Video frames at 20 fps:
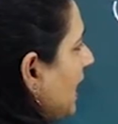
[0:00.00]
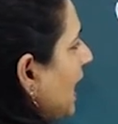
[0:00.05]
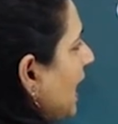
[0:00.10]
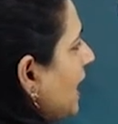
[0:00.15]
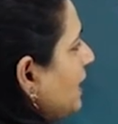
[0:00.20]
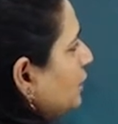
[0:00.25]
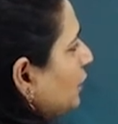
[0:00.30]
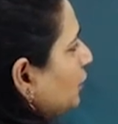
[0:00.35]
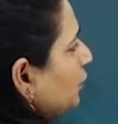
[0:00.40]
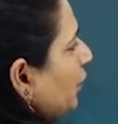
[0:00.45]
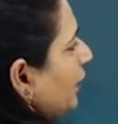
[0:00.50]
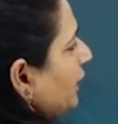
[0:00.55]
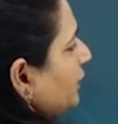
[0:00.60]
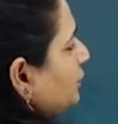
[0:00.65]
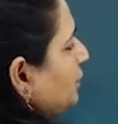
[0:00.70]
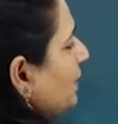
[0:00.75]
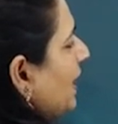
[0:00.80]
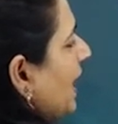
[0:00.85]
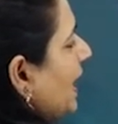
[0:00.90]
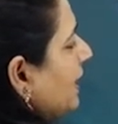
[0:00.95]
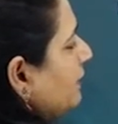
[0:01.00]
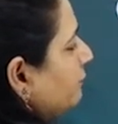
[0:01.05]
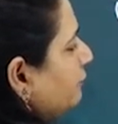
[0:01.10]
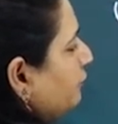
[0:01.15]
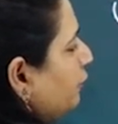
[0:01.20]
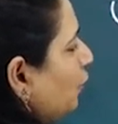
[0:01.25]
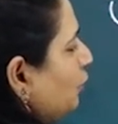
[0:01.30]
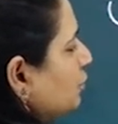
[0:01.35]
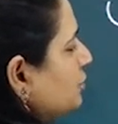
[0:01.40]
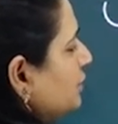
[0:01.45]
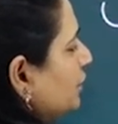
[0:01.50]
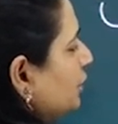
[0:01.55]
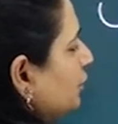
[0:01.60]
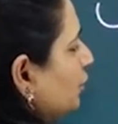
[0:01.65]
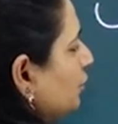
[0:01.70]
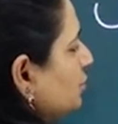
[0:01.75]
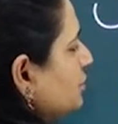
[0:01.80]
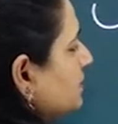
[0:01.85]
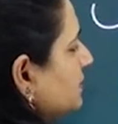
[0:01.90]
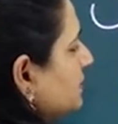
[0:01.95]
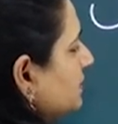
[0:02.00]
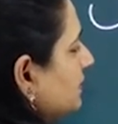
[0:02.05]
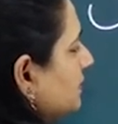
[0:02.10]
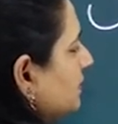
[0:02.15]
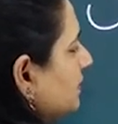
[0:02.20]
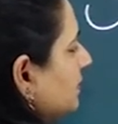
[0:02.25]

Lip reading: and you are going to add 4 zeros.